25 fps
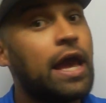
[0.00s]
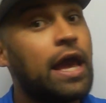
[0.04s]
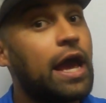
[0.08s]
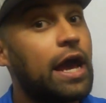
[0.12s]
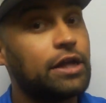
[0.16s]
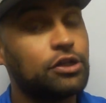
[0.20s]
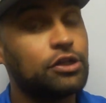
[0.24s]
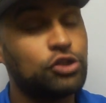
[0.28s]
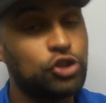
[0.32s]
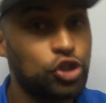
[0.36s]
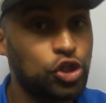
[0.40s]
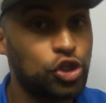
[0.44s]

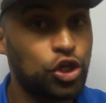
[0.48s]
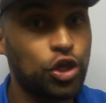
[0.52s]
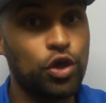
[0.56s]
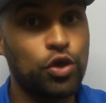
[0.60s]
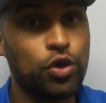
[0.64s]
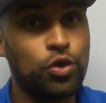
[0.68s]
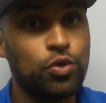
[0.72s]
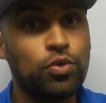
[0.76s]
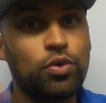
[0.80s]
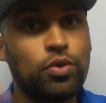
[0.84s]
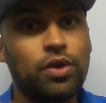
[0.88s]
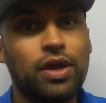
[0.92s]
And
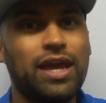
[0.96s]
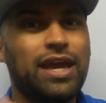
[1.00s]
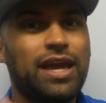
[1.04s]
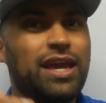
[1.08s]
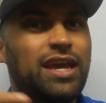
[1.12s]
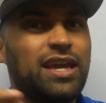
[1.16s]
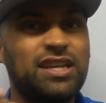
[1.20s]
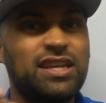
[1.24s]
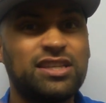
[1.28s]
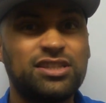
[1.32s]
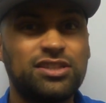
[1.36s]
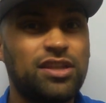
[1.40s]
two, it
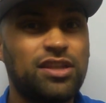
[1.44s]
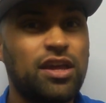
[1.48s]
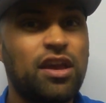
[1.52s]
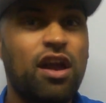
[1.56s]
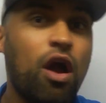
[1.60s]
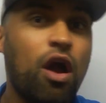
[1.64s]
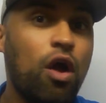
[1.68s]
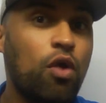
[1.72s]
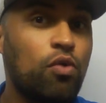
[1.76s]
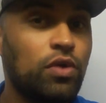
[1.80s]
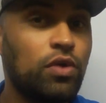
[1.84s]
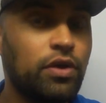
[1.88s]
is the
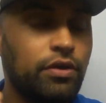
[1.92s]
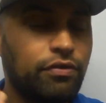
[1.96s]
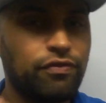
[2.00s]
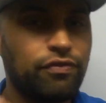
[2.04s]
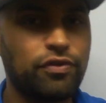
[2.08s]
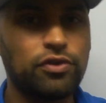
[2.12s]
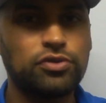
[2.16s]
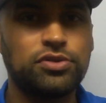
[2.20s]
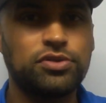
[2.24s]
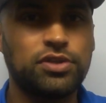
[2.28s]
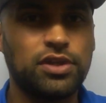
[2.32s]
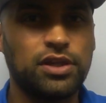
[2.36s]
only
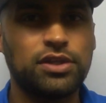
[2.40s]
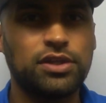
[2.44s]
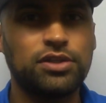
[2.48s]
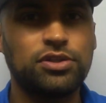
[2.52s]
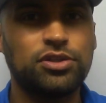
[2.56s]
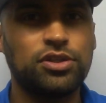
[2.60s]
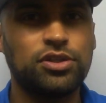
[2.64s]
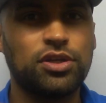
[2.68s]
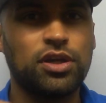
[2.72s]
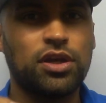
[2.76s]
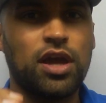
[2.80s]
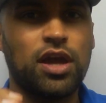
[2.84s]

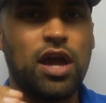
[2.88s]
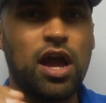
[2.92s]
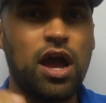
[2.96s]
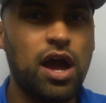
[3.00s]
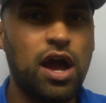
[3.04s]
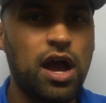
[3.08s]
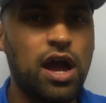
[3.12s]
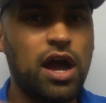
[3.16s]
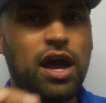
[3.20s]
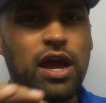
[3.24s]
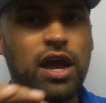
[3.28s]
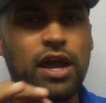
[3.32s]
footage
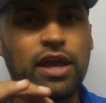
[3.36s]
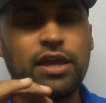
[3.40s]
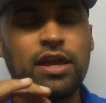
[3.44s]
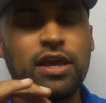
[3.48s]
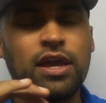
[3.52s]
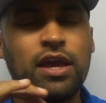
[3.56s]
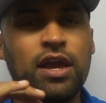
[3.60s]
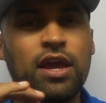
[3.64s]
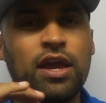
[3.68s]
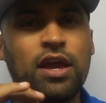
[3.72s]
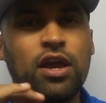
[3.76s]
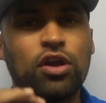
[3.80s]

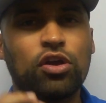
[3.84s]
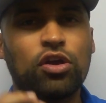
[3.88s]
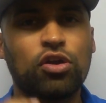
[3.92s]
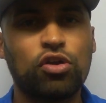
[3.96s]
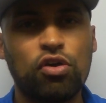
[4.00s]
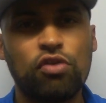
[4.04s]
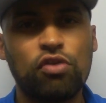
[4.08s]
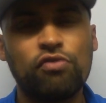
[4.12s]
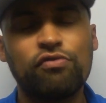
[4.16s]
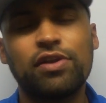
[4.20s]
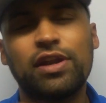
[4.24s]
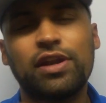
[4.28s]
I
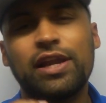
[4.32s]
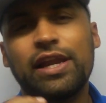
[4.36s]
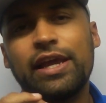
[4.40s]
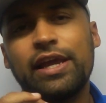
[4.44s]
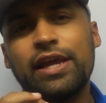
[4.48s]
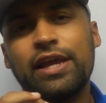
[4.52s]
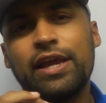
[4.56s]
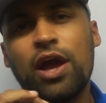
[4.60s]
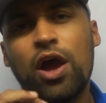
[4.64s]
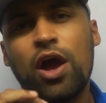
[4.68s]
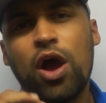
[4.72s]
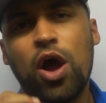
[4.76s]

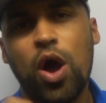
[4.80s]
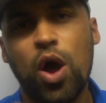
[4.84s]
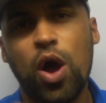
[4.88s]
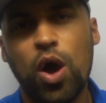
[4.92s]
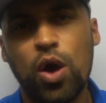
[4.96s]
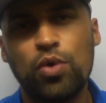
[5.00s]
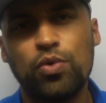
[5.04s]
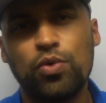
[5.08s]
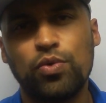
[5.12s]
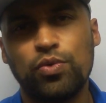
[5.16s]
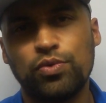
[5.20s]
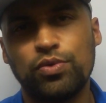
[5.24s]
currently
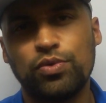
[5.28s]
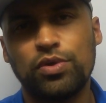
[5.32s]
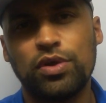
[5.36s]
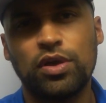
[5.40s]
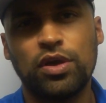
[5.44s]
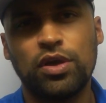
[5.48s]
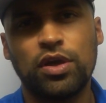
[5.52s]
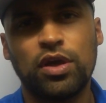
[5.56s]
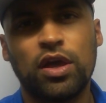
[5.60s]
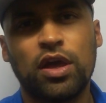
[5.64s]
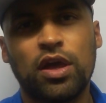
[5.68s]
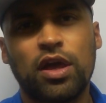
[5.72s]

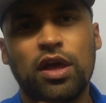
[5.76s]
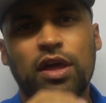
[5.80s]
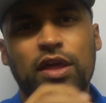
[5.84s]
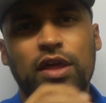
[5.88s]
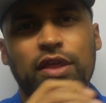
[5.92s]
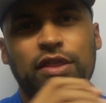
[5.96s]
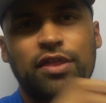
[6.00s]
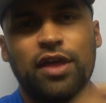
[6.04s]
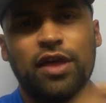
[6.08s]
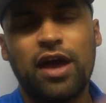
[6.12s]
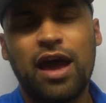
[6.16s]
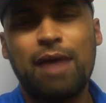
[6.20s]
own
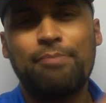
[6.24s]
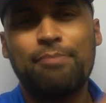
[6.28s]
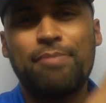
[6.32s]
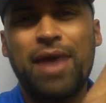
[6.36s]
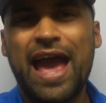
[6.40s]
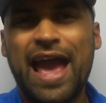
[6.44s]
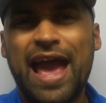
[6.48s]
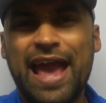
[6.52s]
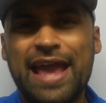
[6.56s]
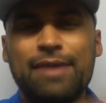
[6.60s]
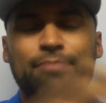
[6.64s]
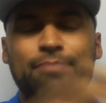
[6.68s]
that
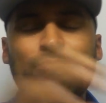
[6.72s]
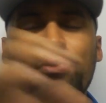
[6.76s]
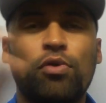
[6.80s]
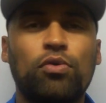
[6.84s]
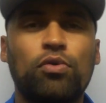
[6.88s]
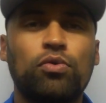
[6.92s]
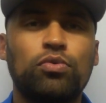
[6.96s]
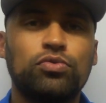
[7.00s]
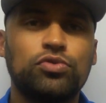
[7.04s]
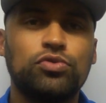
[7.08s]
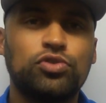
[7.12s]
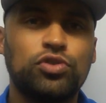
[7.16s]
I'm
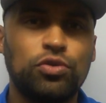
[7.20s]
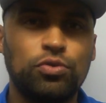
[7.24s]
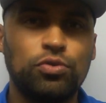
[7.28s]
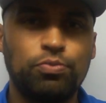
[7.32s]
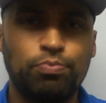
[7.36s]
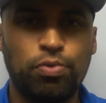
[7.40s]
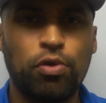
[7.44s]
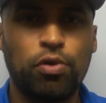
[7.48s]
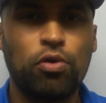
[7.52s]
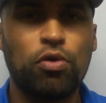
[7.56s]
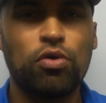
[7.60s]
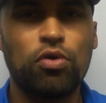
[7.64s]
able
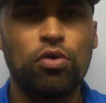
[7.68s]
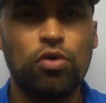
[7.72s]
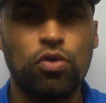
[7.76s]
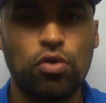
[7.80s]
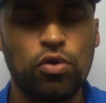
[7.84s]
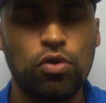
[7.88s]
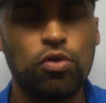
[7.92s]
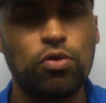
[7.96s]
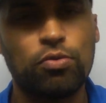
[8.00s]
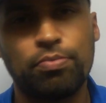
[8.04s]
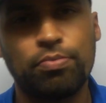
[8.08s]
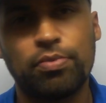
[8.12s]
to
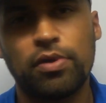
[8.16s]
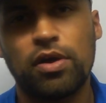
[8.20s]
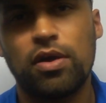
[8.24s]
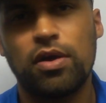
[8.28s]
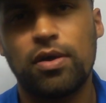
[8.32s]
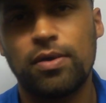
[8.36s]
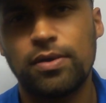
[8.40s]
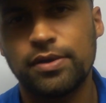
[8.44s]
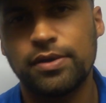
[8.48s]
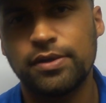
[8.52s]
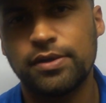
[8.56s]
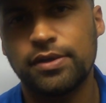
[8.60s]
put up
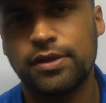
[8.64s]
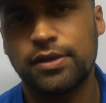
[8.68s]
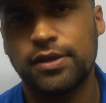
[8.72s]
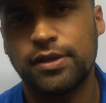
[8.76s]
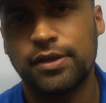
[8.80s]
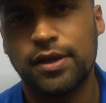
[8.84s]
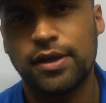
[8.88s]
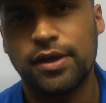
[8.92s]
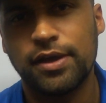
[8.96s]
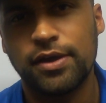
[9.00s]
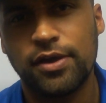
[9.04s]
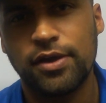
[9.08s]

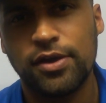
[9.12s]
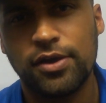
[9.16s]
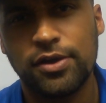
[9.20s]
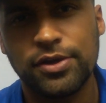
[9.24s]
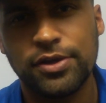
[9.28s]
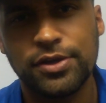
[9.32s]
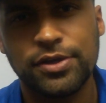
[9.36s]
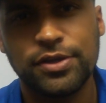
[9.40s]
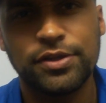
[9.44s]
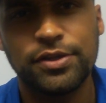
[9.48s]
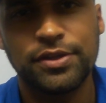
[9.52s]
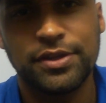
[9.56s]

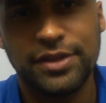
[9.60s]
on